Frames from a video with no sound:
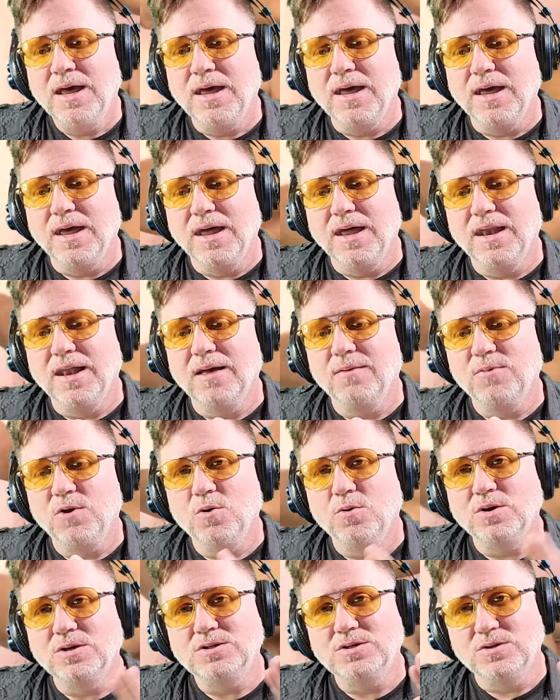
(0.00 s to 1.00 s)
and I'm
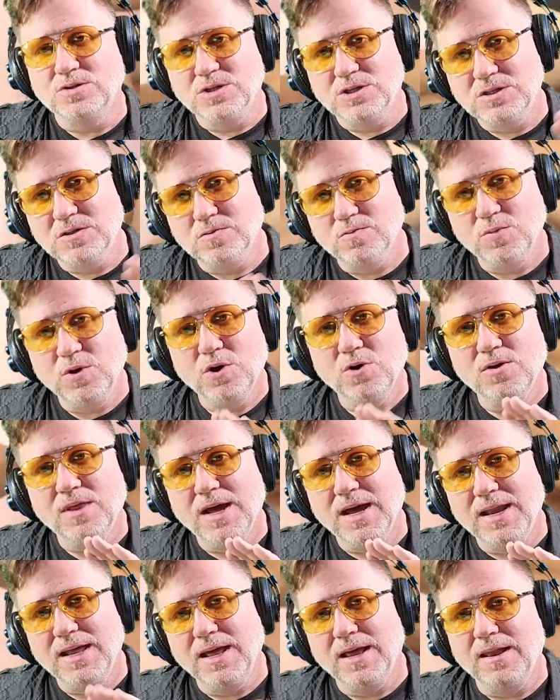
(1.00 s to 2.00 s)
going to smear
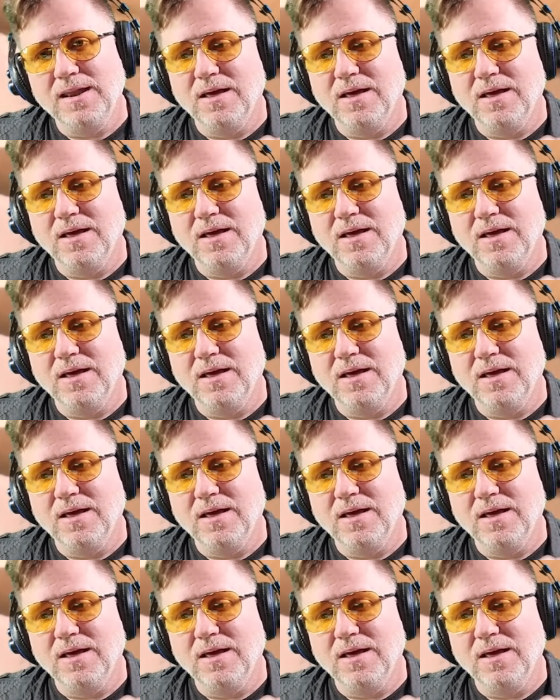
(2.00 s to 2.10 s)
that in.